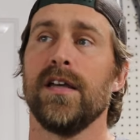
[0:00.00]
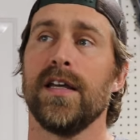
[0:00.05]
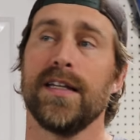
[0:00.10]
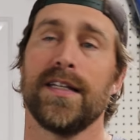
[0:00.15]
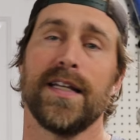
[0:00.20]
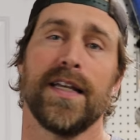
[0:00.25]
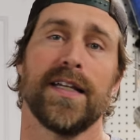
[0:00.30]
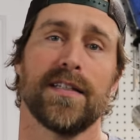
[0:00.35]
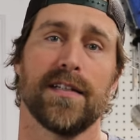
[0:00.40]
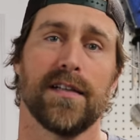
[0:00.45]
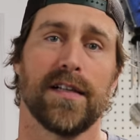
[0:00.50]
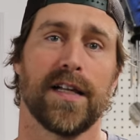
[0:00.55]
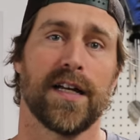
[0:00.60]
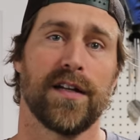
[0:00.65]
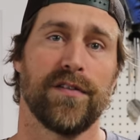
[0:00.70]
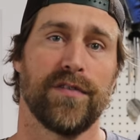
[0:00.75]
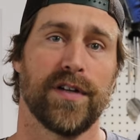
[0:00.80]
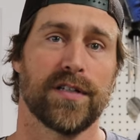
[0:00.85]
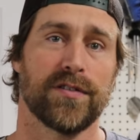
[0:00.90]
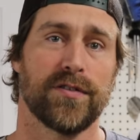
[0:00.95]
it takes a
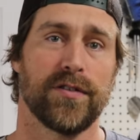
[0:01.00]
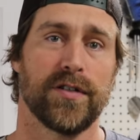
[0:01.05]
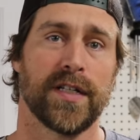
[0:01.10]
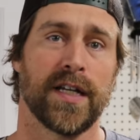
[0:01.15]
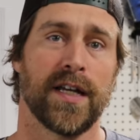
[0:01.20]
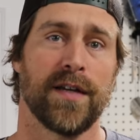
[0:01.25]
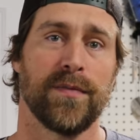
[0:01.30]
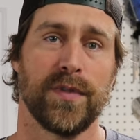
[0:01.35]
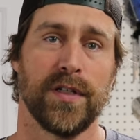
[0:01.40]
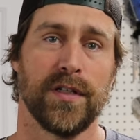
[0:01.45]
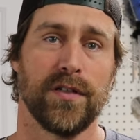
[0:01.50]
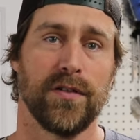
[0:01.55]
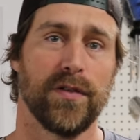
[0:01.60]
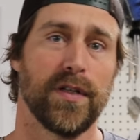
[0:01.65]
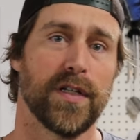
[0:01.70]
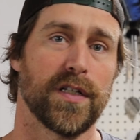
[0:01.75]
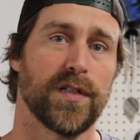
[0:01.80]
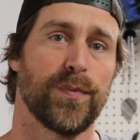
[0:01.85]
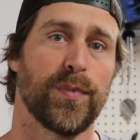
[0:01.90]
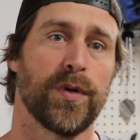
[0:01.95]
lot of extra time to do
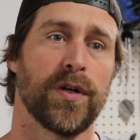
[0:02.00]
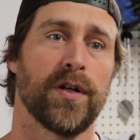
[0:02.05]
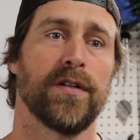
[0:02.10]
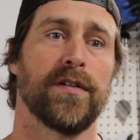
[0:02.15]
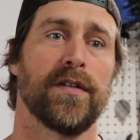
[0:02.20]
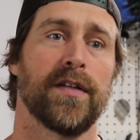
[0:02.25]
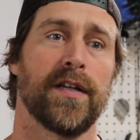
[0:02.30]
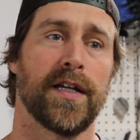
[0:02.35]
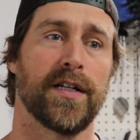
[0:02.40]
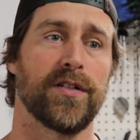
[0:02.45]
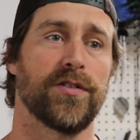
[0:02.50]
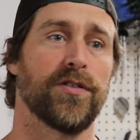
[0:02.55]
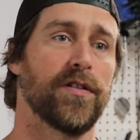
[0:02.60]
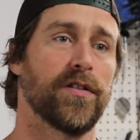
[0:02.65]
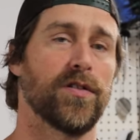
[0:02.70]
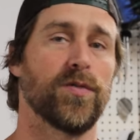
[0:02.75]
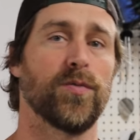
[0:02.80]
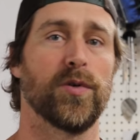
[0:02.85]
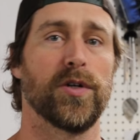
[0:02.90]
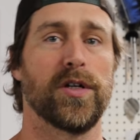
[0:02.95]
this part than actually
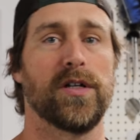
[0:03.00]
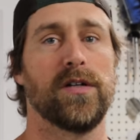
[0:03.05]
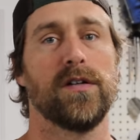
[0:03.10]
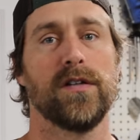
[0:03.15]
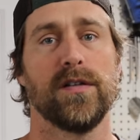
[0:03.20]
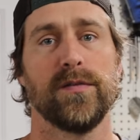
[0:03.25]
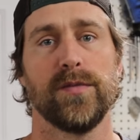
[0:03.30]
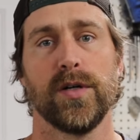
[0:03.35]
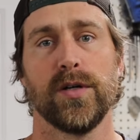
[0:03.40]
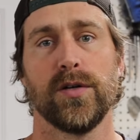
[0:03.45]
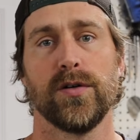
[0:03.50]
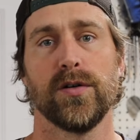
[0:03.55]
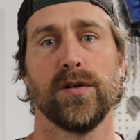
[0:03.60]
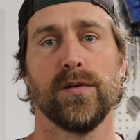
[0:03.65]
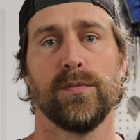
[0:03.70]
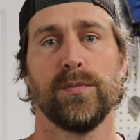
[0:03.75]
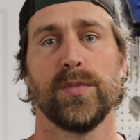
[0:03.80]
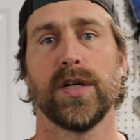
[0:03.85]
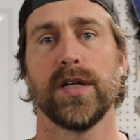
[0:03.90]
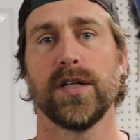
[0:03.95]
just working on the
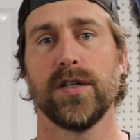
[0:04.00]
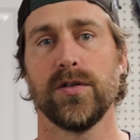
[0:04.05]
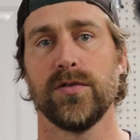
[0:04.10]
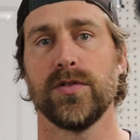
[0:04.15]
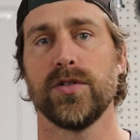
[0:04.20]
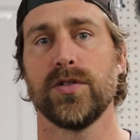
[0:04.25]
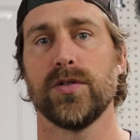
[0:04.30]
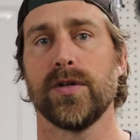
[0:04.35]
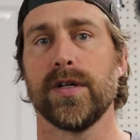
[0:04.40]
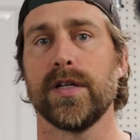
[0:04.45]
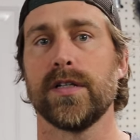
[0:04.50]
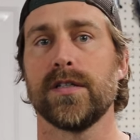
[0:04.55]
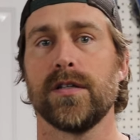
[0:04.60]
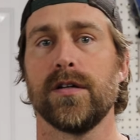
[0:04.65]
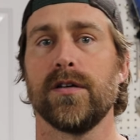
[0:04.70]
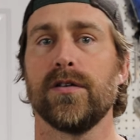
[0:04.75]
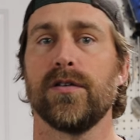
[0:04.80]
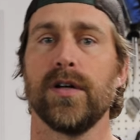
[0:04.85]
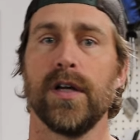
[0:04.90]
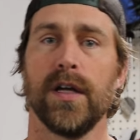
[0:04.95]
motor, but I do enjoy it,
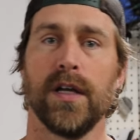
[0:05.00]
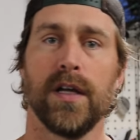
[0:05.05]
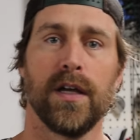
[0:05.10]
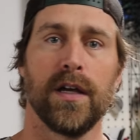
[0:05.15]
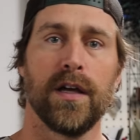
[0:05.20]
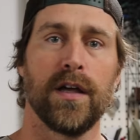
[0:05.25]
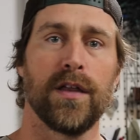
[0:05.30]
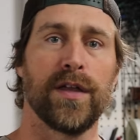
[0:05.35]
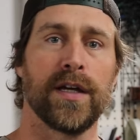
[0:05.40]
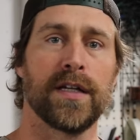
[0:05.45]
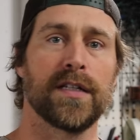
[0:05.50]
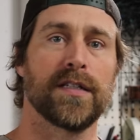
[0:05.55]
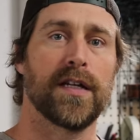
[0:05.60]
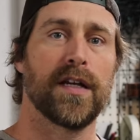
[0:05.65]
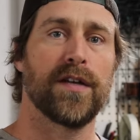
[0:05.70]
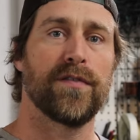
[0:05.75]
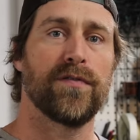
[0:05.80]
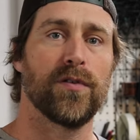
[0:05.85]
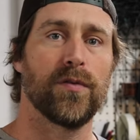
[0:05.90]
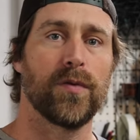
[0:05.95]
so thanks
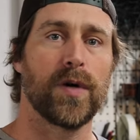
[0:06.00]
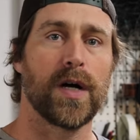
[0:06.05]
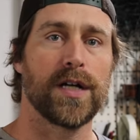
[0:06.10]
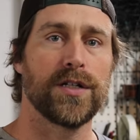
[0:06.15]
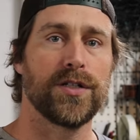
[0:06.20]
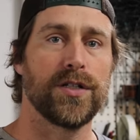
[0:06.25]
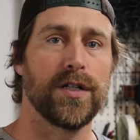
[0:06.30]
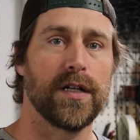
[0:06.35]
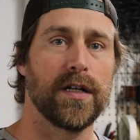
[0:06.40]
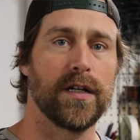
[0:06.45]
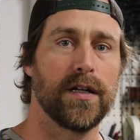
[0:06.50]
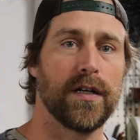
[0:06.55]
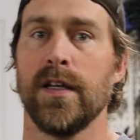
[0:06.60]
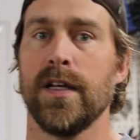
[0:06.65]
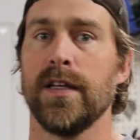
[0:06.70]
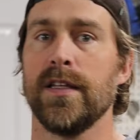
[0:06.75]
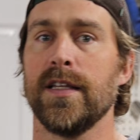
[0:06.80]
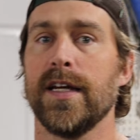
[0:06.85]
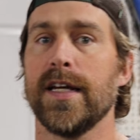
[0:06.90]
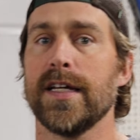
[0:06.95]
again for watching.
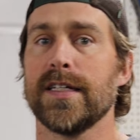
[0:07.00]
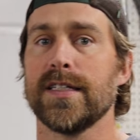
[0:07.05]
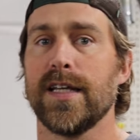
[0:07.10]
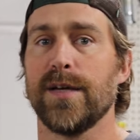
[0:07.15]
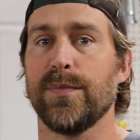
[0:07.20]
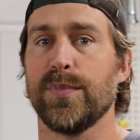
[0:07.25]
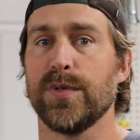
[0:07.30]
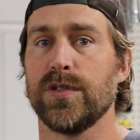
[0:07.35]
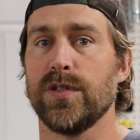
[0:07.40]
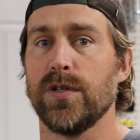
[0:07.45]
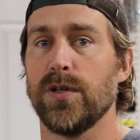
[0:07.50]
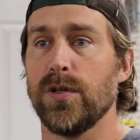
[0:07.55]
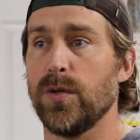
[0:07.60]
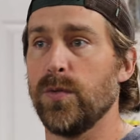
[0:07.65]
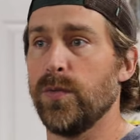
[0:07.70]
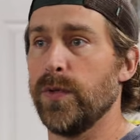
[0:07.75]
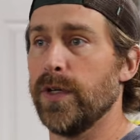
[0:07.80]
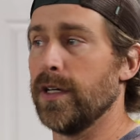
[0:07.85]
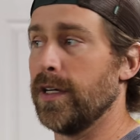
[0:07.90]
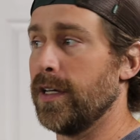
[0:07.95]
In the next
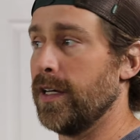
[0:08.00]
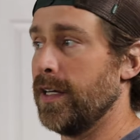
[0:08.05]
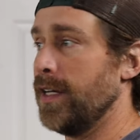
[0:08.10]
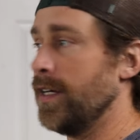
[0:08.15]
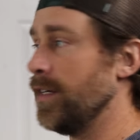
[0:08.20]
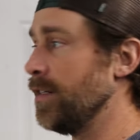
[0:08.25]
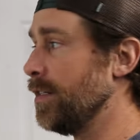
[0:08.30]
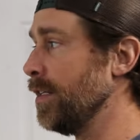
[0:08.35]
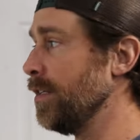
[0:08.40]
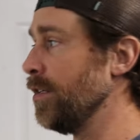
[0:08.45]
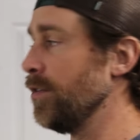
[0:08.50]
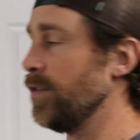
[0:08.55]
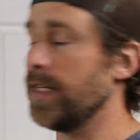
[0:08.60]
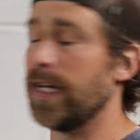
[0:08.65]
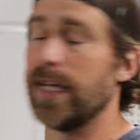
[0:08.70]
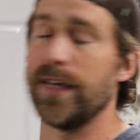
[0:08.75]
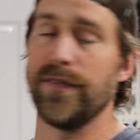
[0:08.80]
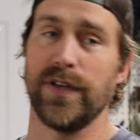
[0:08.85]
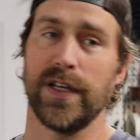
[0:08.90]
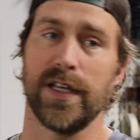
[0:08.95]
episode, we're going to continue
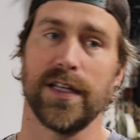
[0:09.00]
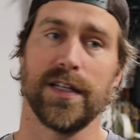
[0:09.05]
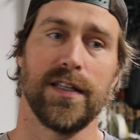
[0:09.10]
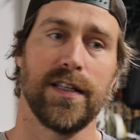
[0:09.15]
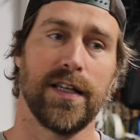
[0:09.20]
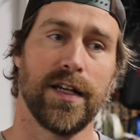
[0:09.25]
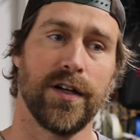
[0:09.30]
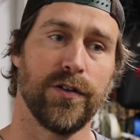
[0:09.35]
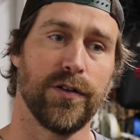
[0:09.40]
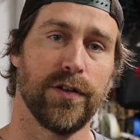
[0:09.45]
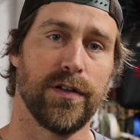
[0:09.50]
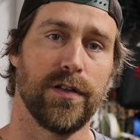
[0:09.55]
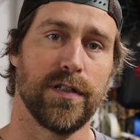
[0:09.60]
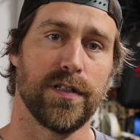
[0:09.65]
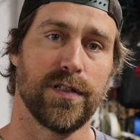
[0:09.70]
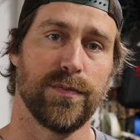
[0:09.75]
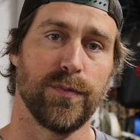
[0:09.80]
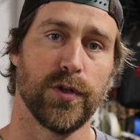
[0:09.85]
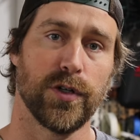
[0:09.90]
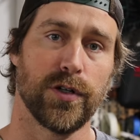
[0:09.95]
diving into the health of
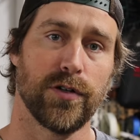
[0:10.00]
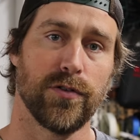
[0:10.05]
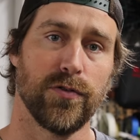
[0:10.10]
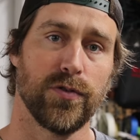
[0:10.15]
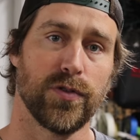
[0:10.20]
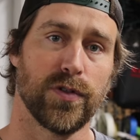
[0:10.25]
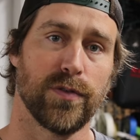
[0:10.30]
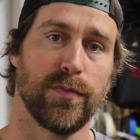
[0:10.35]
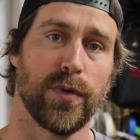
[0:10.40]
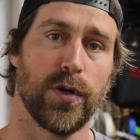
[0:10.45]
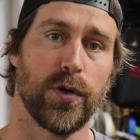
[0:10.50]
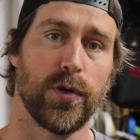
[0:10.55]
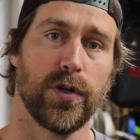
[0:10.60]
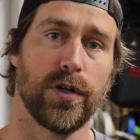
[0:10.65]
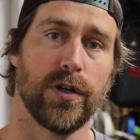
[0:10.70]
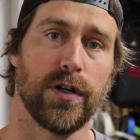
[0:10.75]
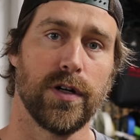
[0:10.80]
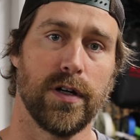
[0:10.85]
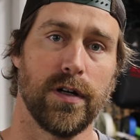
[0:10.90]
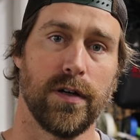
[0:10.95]
this Mercruiser
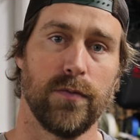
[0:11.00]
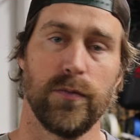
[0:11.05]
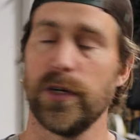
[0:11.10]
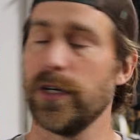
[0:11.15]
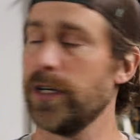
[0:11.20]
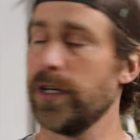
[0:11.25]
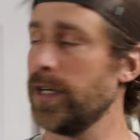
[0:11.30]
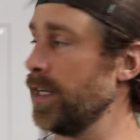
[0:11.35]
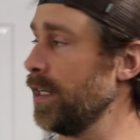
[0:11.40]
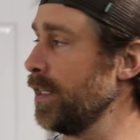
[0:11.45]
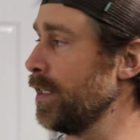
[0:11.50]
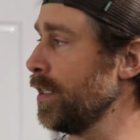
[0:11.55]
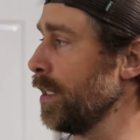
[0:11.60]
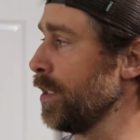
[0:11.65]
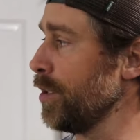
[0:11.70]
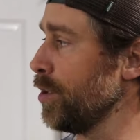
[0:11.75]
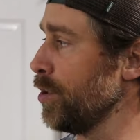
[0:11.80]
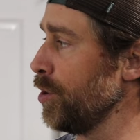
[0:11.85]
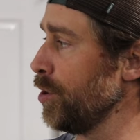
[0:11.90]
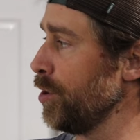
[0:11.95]
motor. We're going to
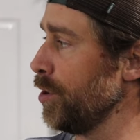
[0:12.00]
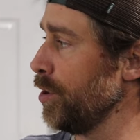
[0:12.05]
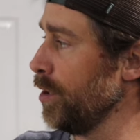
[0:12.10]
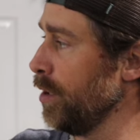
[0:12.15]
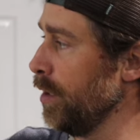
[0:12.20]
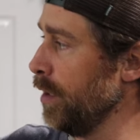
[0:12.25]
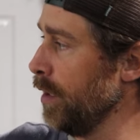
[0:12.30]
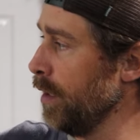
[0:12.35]
touch